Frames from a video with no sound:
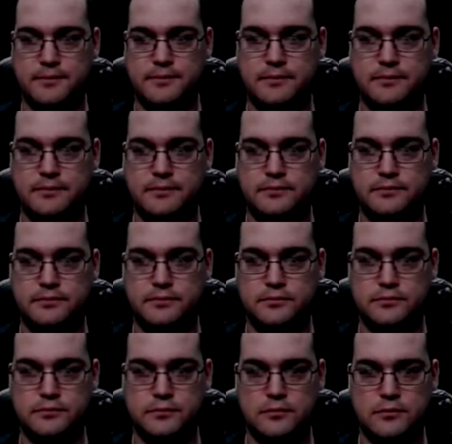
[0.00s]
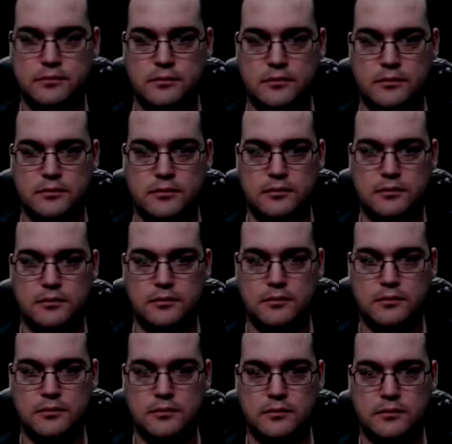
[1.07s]

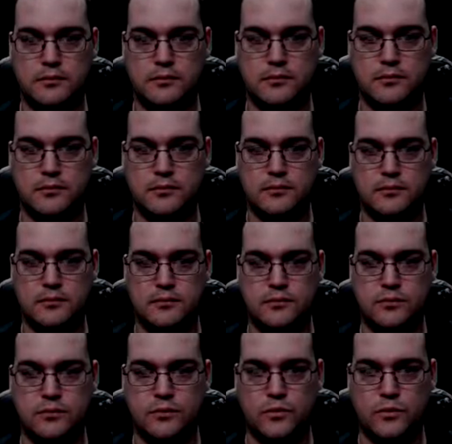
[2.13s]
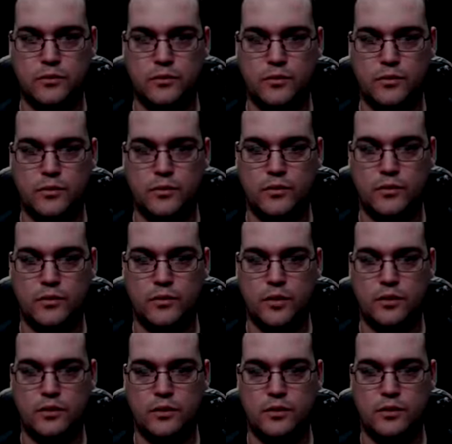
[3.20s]

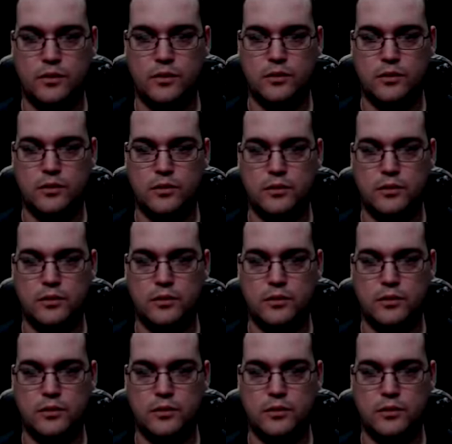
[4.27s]
(no one is talking)